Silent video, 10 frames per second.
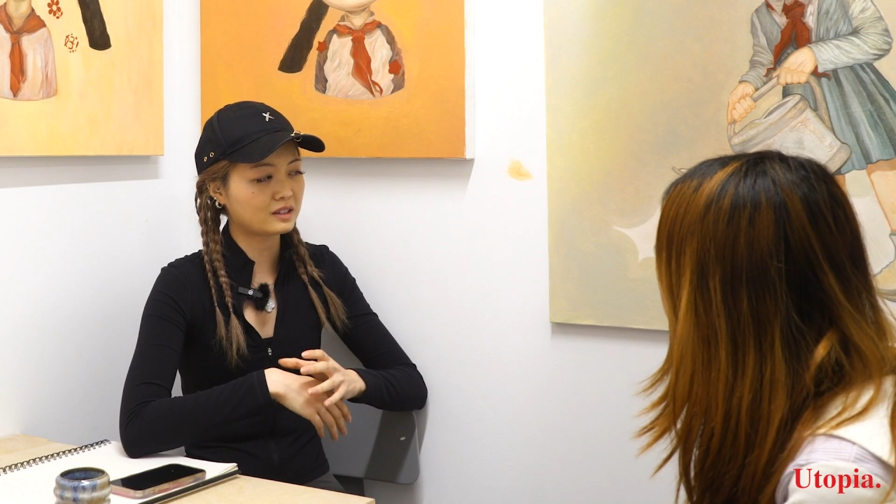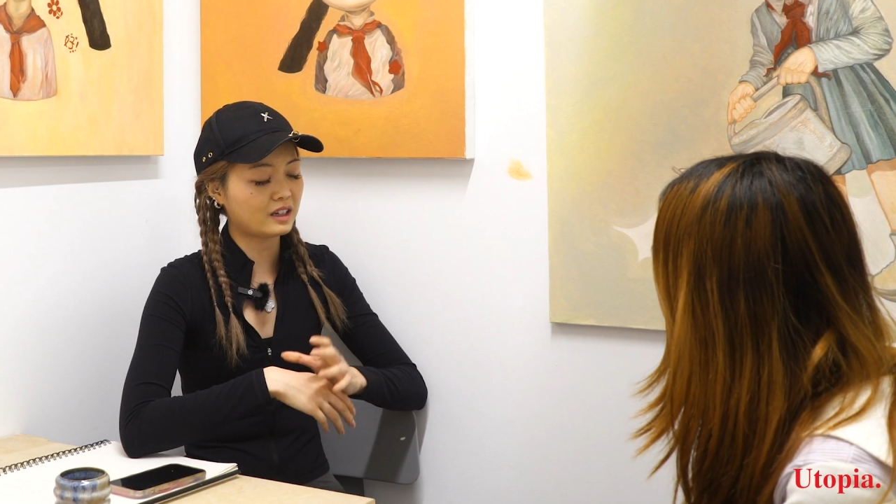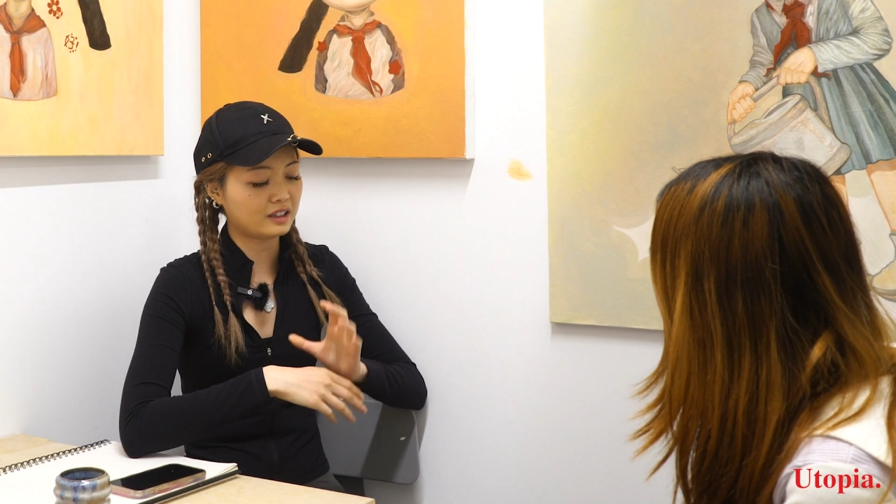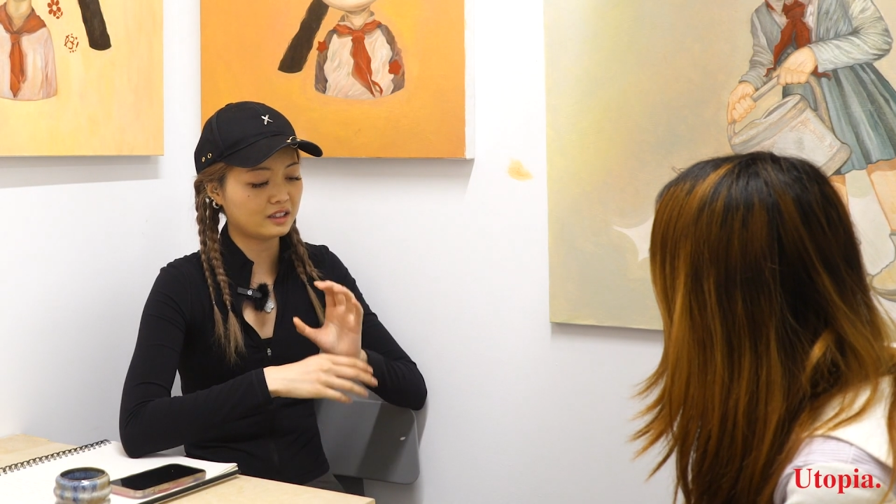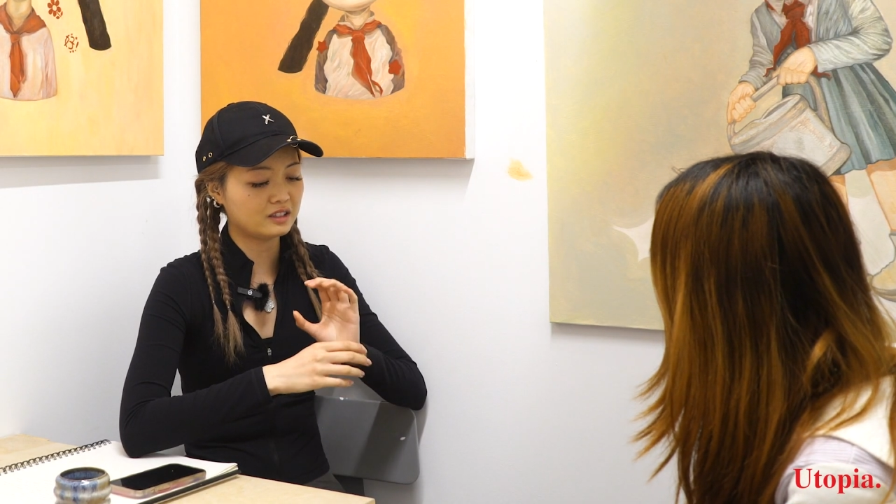
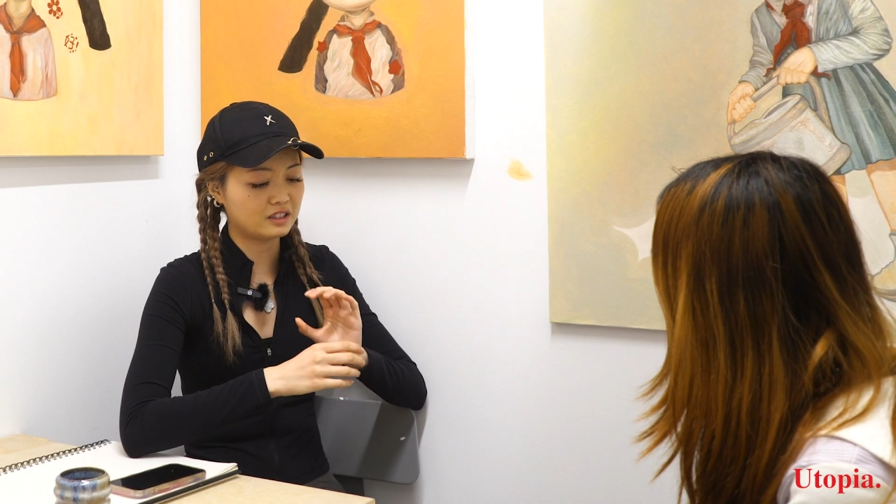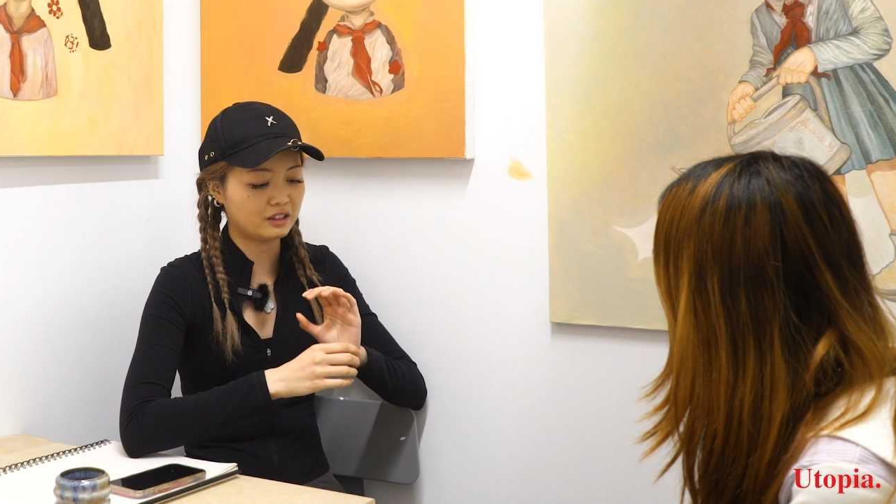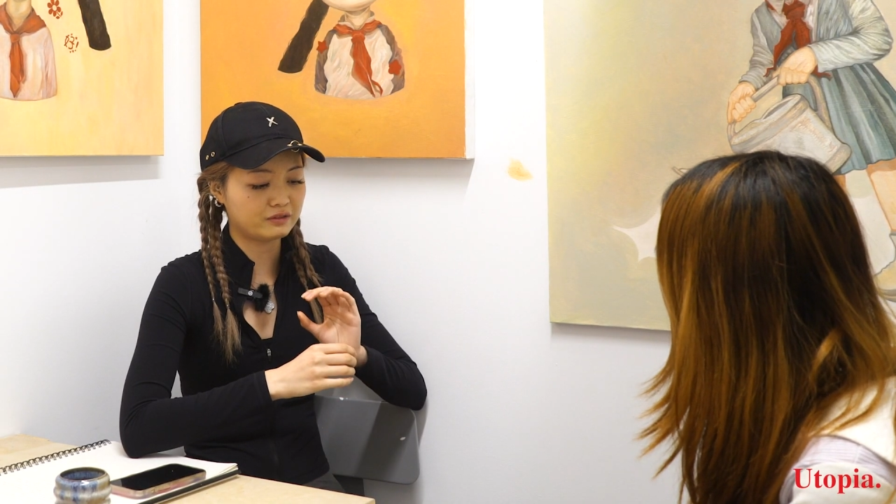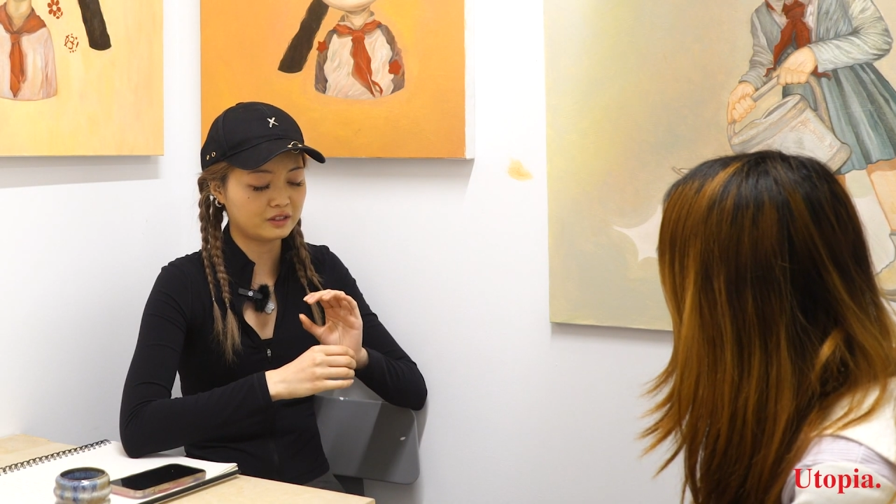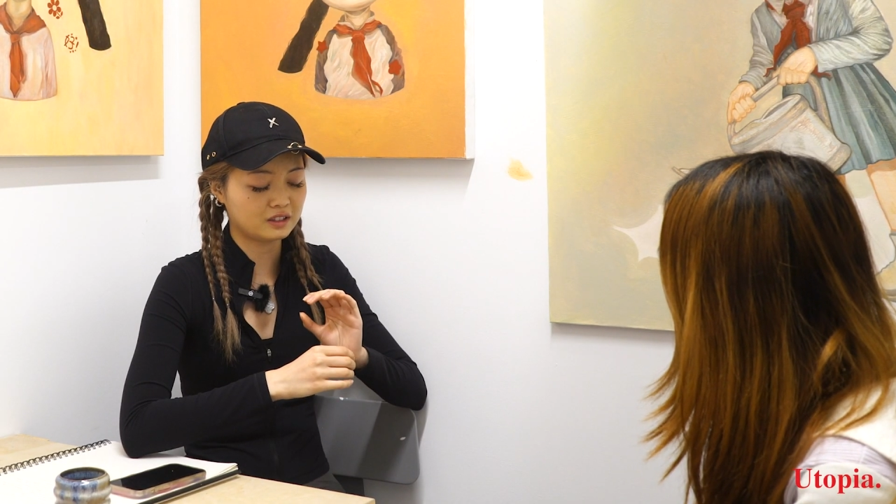that I can
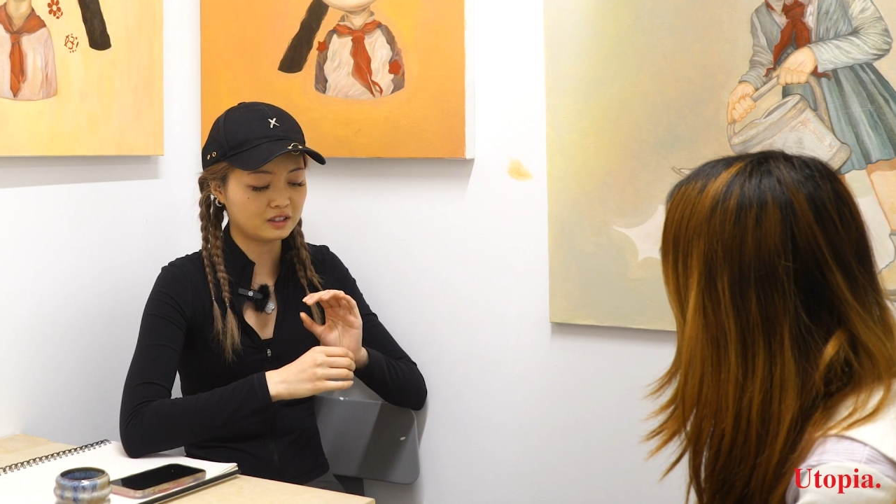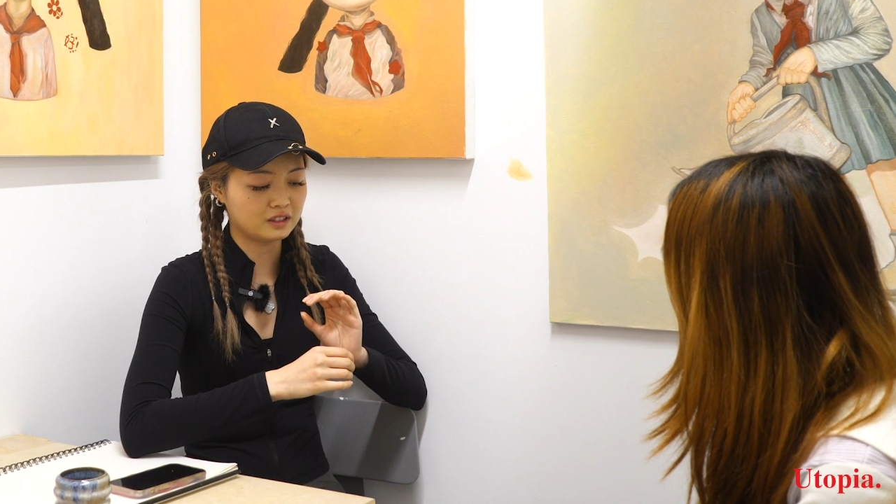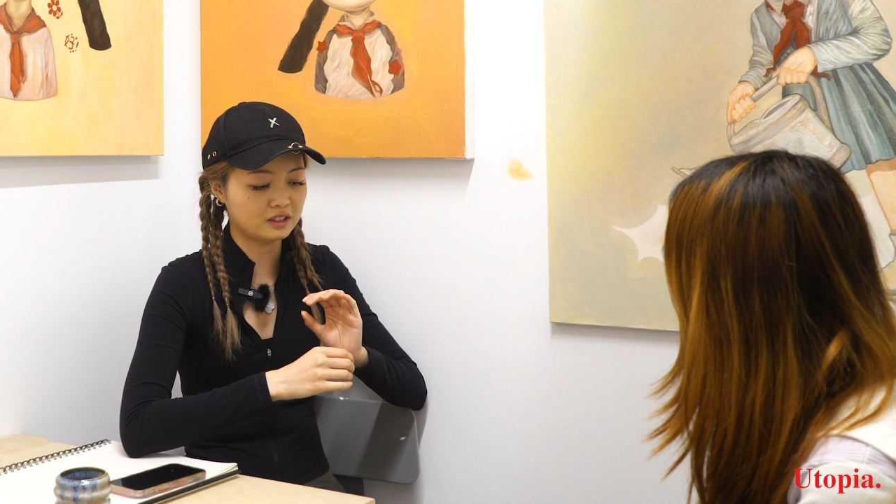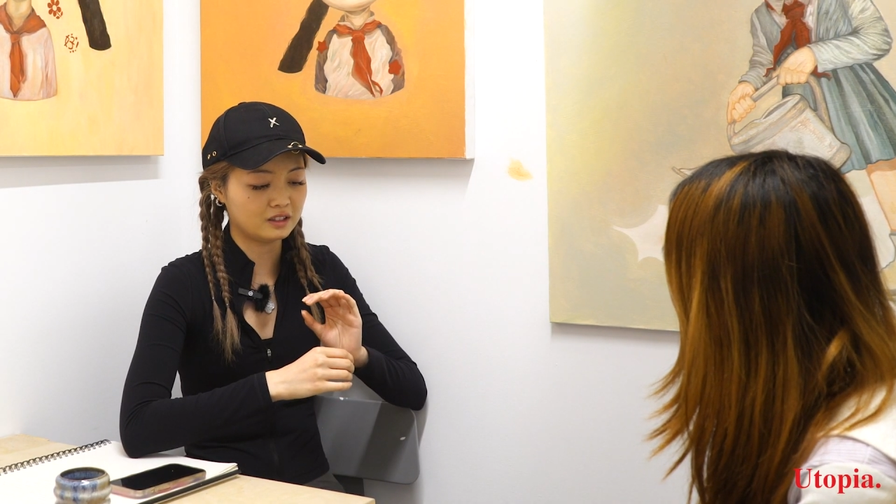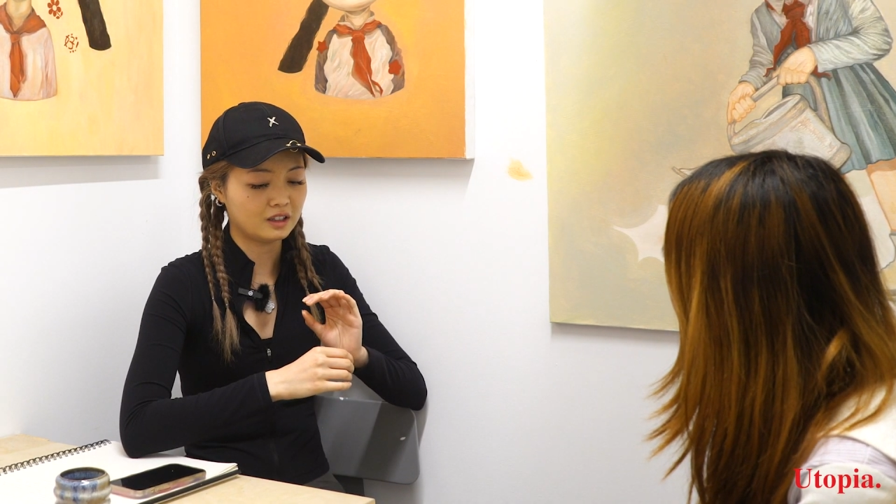
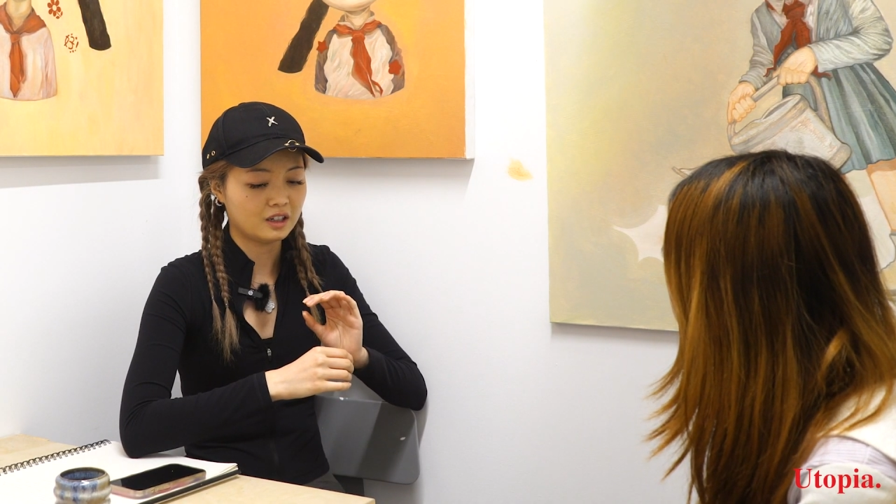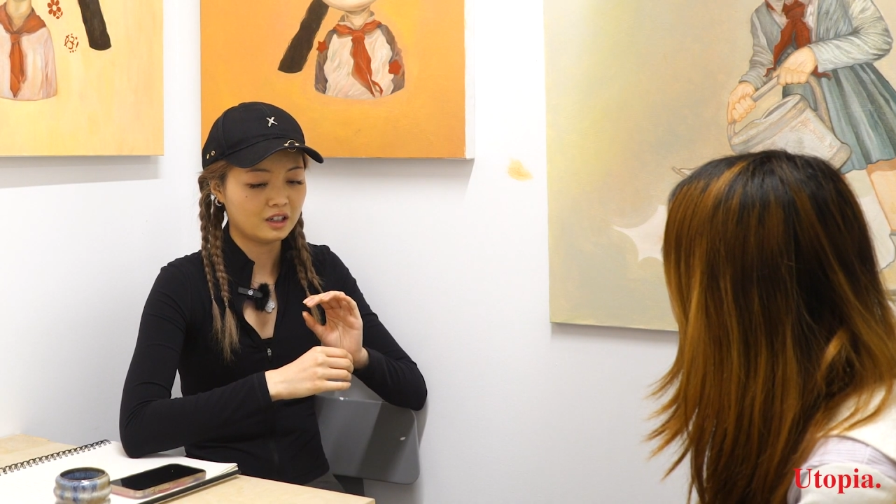definitely,